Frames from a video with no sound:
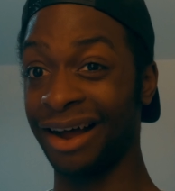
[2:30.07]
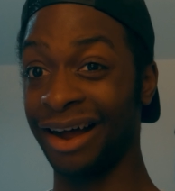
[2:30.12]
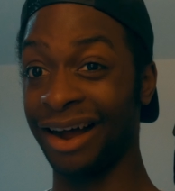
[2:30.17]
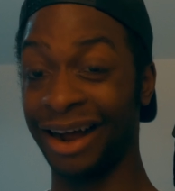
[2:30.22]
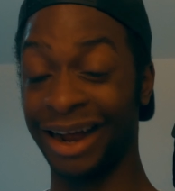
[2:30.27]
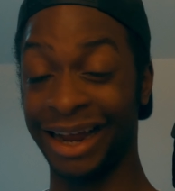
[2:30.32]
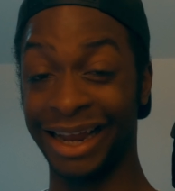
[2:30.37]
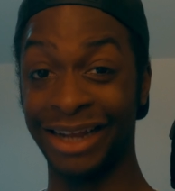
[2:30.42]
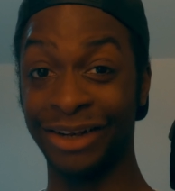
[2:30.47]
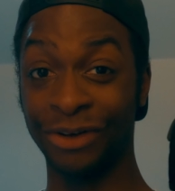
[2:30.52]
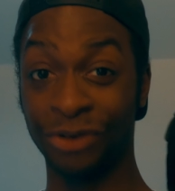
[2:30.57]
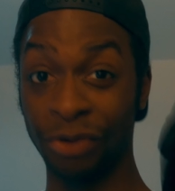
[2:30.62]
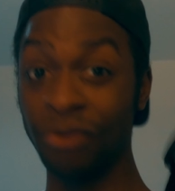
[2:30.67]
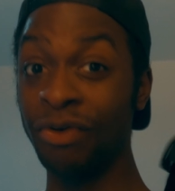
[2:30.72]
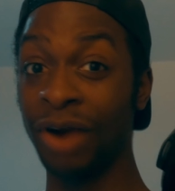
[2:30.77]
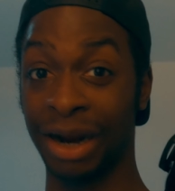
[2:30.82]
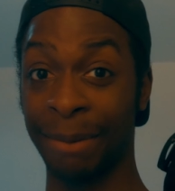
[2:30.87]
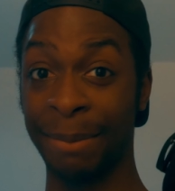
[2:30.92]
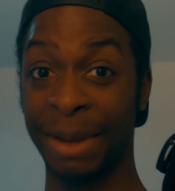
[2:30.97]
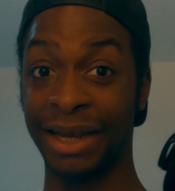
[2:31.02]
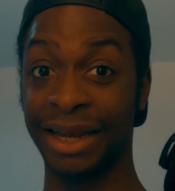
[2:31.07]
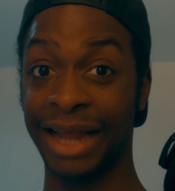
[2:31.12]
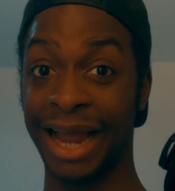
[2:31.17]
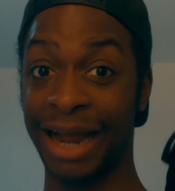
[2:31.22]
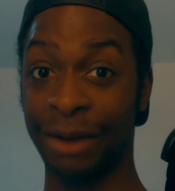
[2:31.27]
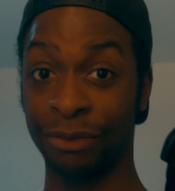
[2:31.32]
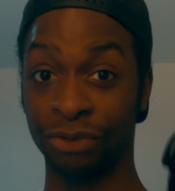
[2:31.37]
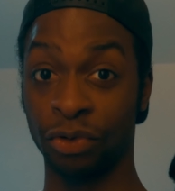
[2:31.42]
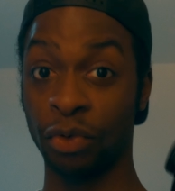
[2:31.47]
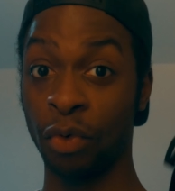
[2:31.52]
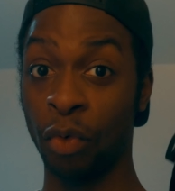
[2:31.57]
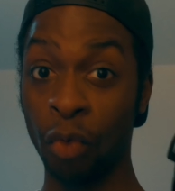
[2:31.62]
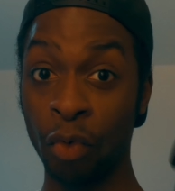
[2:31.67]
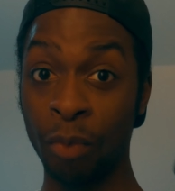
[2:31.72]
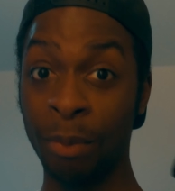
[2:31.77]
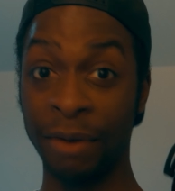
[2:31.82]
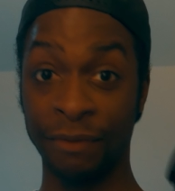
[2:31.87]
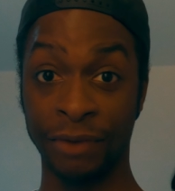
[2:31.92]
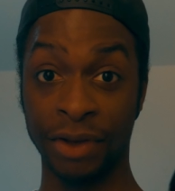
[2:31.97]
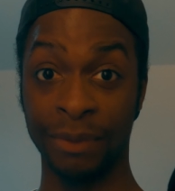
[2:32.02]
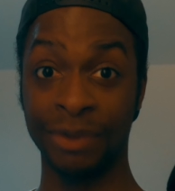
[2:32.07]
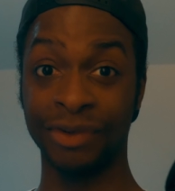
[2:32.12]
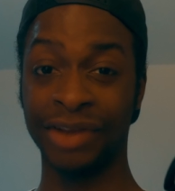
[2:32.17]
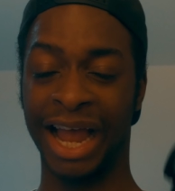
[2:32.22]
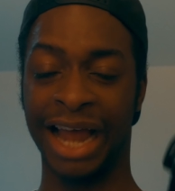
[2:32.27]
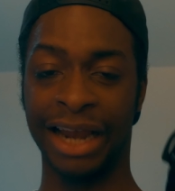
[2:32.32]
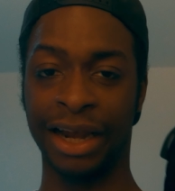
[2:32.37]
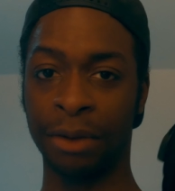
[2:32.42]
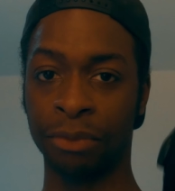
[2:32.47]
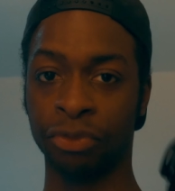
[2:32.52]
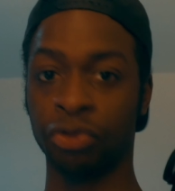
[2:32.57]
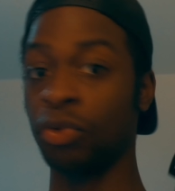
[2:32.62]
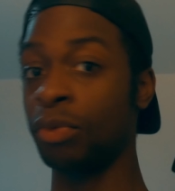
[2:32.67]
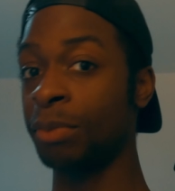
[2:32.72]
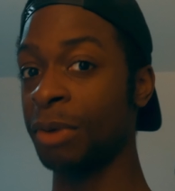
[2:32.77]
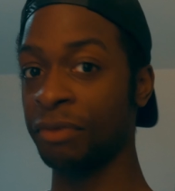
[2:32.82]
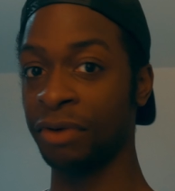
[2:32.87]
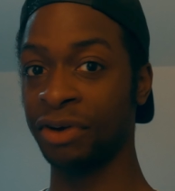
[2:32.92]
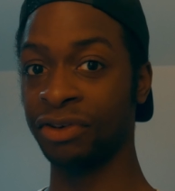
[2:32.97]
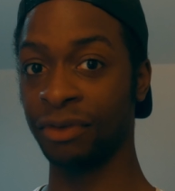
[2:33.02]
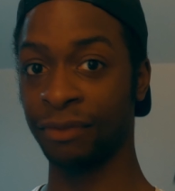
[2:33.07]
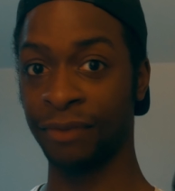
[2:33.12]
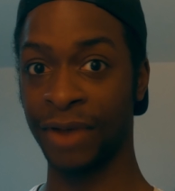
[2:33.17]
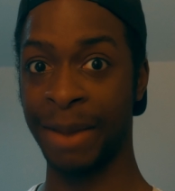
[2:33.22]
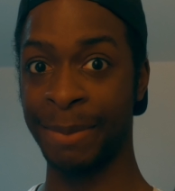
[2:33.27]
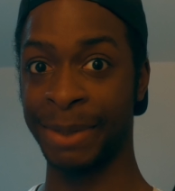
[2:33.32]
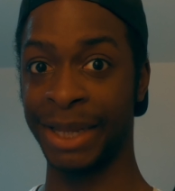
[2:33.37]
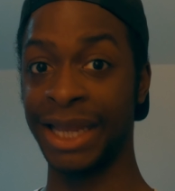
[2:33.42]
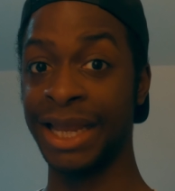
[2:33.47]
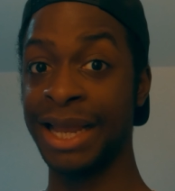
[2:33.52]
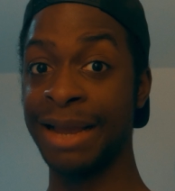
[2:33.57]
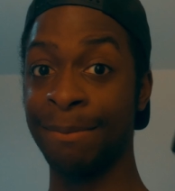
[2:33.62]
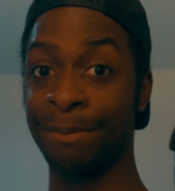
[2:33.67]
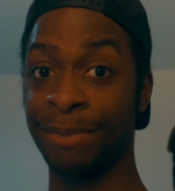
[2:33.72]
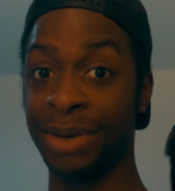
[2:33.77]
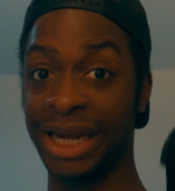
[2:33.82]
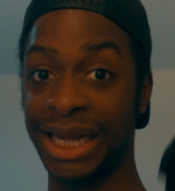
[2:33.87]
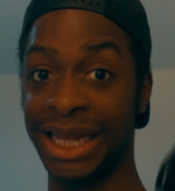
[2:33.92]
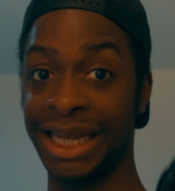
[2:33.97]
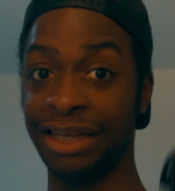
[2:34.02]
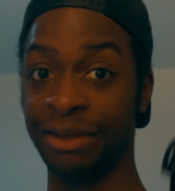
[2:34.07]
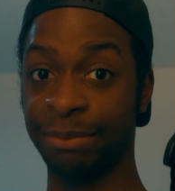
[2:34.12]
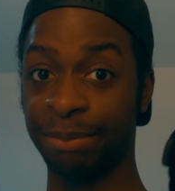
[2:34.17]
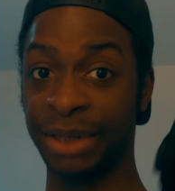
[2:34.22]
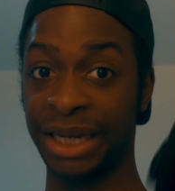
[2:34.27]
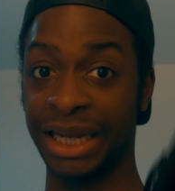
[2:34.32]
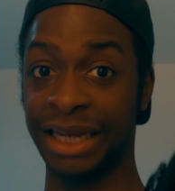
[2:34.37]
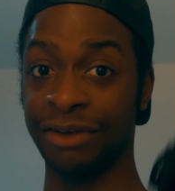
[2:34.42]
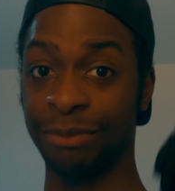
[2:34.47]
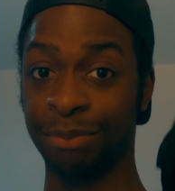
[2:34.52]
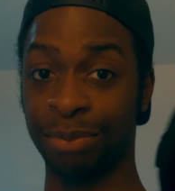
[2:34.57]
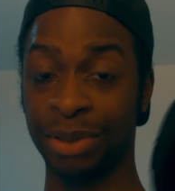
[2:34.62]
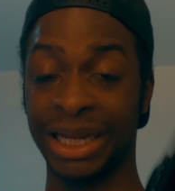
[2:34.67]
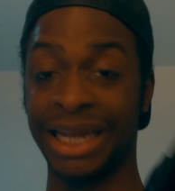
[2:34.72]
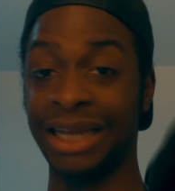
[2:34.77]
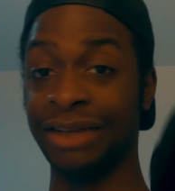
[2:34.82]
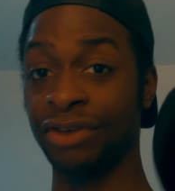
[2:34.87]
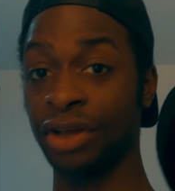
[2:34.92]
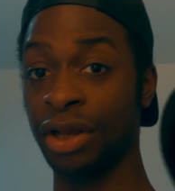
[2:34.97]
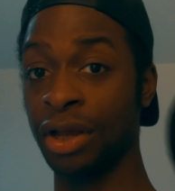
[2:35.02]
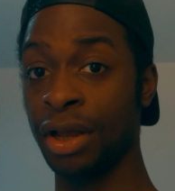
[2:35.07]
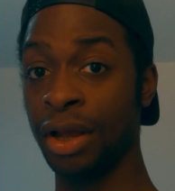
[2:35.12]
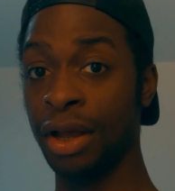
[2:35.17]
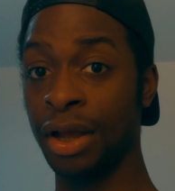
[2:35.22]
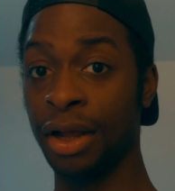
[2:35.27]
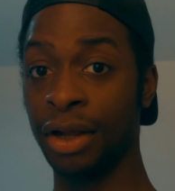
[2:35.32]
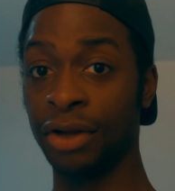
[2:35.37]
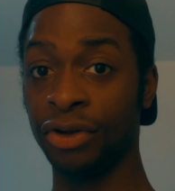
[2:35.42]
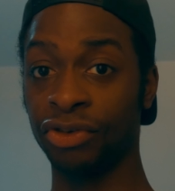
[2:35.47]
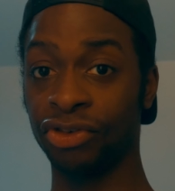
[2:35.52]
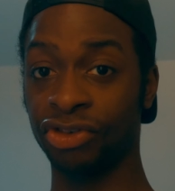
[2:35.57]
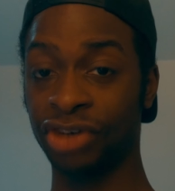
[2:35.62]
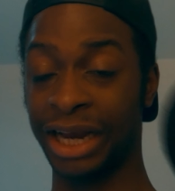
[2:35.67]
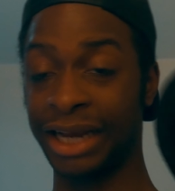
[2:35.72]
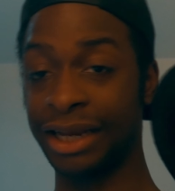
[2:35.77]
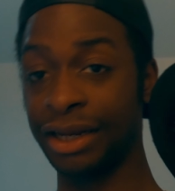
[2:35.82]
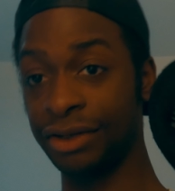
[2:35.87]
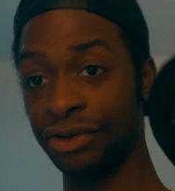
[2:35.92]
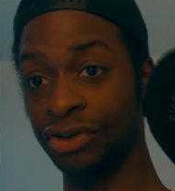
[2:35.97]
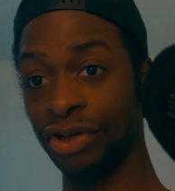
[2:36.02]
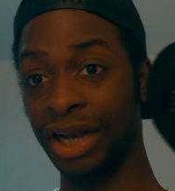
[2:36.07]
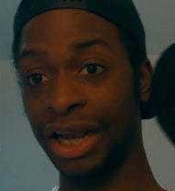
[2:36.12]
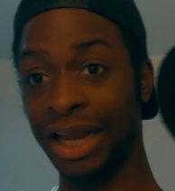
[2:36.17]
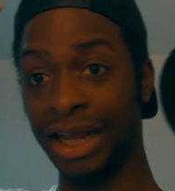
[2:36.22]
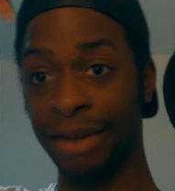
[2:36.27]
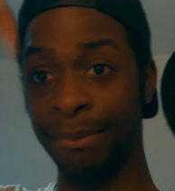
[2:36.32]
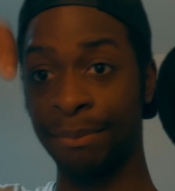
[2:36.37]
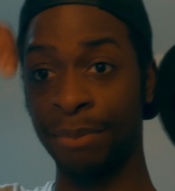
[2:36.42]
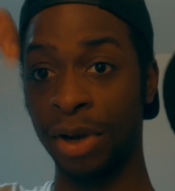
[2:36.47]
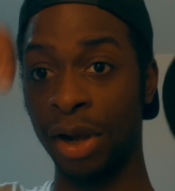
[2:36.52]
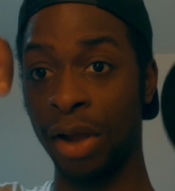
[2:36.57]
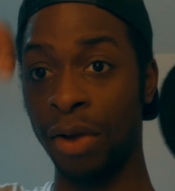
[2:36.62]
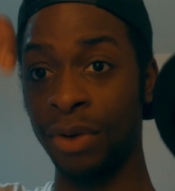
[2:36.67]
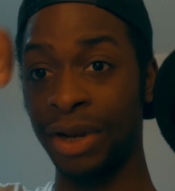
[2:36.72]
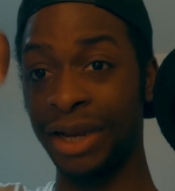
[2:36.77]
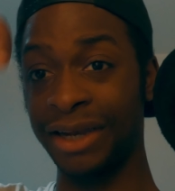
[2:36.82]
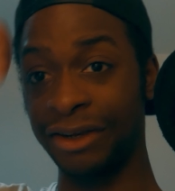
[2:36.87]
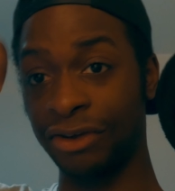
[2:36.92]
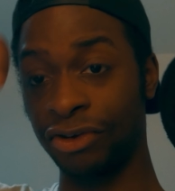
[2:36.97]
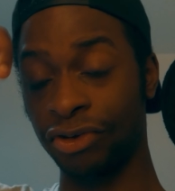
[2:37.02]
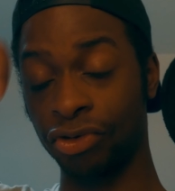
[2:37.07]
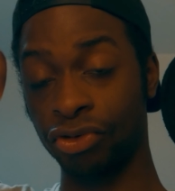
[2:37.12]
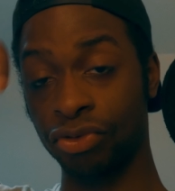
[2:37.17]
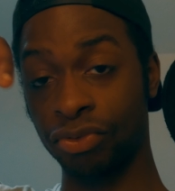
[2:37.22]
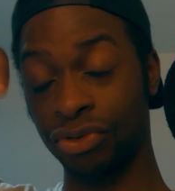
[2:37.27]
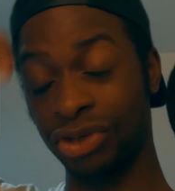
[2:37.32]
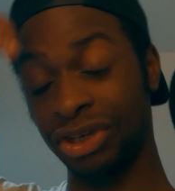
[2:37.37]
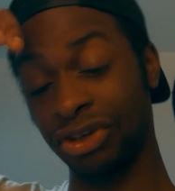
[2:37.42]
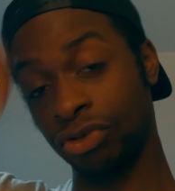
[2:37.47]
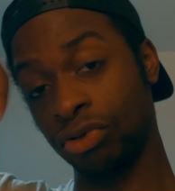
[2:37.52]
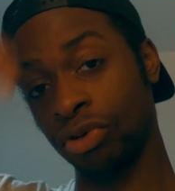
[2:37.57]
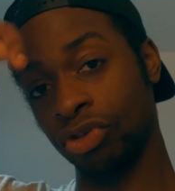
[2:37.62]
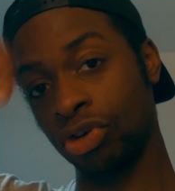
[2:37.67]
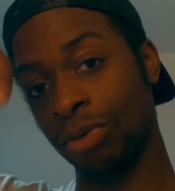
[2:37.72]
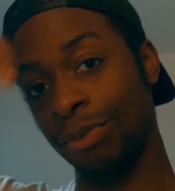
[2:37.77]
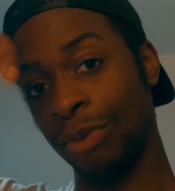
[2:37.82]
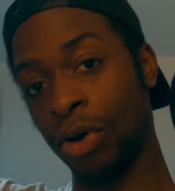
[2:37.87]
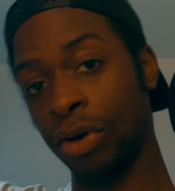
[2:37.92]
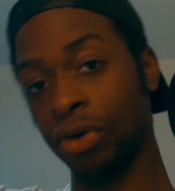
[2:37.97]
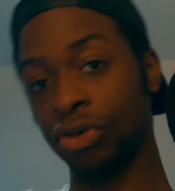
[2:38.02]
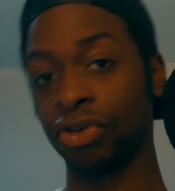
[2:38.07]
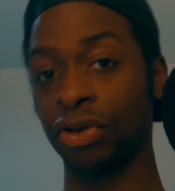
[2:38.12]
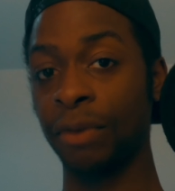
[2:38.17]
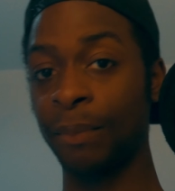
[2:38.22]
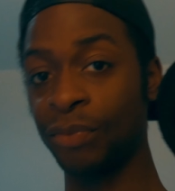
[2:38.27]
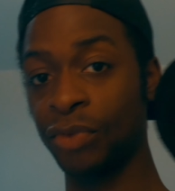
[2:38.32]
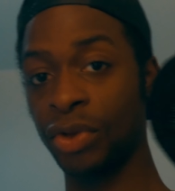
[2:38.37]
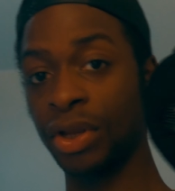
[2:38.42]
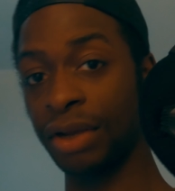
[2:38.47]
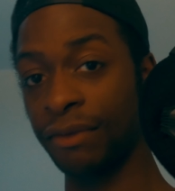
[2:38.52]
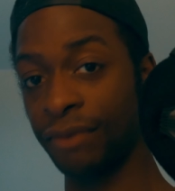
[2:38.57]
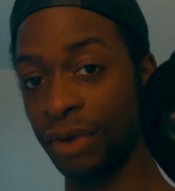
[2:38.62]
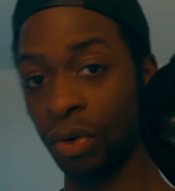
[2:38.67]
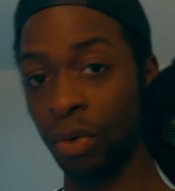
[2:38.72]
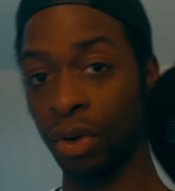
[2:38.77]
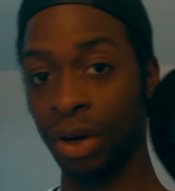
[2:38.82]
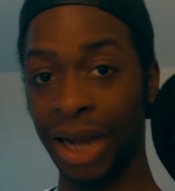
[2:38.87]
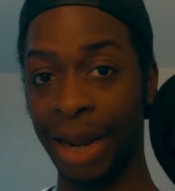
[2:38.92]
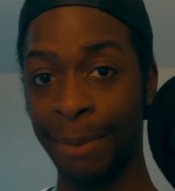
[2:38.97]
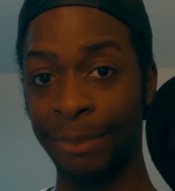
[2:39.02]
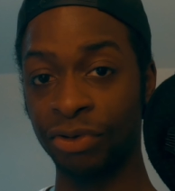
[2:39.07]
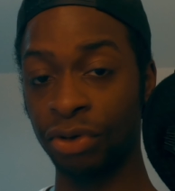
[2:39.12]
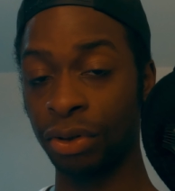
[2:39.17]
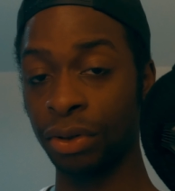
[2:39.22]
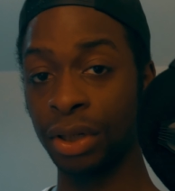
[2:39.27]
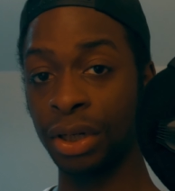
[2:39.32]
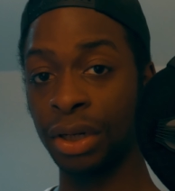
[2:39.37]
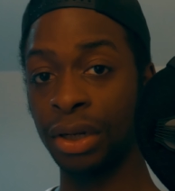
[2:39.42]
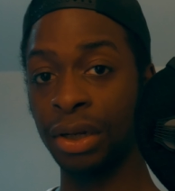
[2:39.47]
I do recommend it out to all my viewers and out to all my friends and family. Please, please, please check to the link below in the description box. You can find it on Amazon.